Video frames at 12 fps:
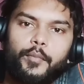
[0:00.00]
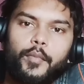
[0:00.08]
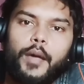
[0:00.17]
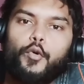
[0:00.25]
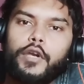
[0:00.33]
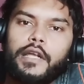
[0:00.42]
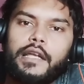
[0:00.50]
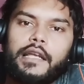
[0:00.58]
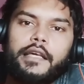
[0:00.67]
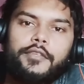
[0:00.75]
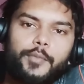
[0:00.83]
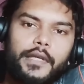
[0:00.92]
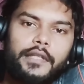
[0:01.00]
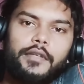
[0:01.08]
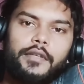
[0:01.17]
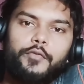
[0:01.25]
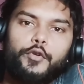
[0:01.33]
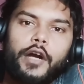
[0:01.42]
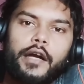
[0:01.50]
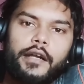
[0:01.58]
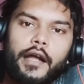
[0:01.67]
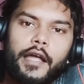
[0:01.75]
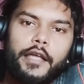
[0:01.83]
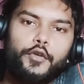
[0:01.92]
Memory leaks means if you are
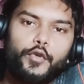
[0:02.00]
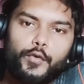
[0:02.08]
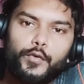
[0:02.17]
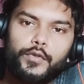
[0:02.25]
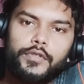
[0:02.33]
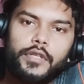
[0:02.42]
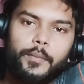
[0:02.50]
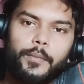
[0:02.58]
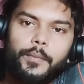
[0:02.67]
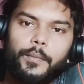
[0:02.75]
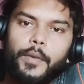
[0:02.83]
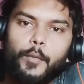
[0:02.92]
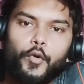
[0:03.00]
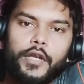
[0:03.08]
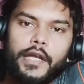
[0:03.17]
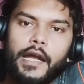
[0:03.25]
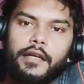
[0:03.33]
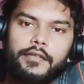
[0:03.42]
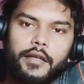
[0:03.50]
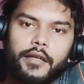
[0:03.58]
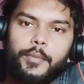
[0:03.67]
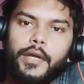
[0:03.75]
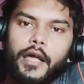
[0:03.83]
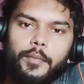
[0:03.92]
trying to use some memory at
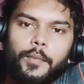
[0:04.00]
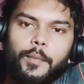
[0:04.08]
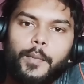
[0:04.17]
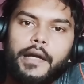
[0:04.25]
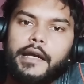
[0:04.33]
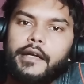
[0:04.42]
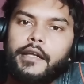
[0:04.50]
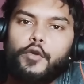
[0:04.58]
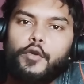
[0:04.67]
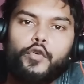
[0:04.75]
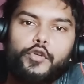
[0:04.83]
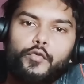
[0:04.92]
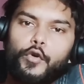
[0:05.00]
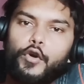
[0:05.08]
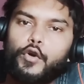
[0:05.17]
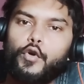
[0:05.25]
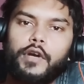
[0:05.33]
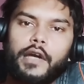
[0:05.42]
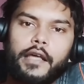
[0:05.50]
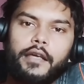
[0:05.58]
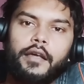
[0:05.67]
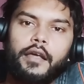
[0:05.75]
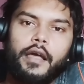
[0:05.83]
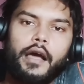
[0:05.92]
some time, but later on you forgot,
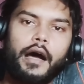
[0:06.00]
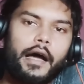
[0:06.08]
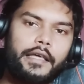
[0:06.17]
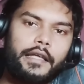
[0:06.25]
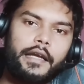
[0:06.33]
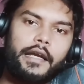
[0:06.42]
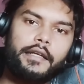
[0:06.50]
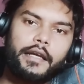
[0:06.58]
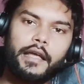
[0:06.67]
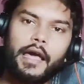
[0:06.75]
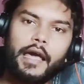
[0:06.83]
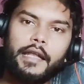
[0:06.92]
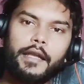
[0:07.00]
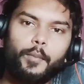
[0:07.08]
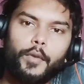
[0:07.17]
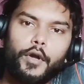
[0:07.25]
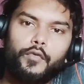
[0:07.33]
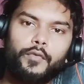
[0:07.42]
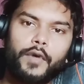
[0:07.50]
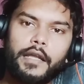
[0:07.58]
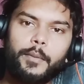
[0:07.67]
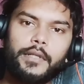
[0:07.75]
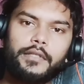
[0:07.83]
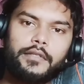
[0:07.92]
like I created n number of
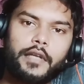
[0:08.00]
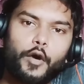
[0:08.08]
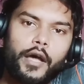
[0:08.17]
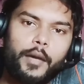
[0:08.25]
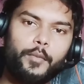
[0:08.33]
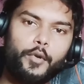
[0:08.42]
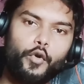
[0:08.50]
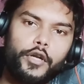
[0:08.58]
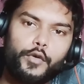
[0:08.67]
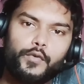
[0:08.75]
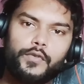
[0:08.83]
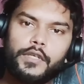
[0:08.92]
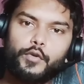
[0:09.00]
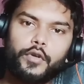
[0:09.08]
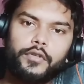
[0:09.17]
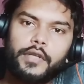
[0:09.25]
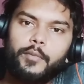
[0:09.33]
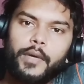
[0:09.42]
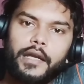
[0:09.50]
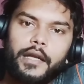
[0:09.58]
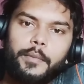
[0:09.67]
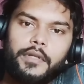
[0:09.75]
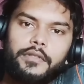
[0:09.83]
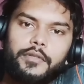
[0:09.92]
variables, now I am not using those n
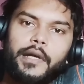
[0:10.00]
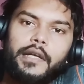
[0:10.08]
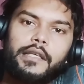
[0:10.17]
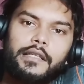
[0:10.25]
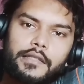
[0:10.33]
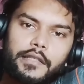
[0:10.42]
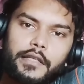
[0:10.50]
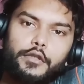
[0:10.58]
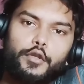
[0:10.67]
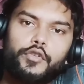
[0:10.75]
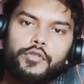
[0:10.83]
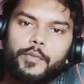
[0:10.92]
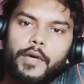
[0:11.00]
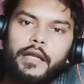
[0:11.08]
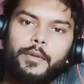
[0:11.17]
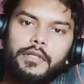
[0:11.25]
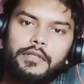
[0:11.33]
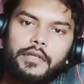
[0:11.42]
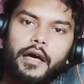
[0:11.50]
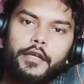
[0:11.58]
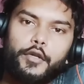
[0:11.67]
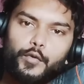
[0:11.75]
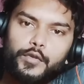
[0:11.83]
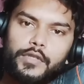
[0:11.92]
variables, but still those variables are
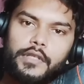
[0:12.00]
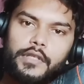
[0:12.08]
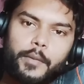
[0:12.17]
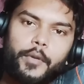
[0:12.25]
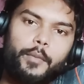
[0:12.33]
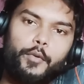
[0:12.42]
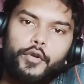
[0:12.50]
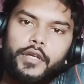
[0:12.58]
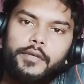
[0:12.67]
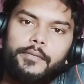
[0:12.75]
using some memory.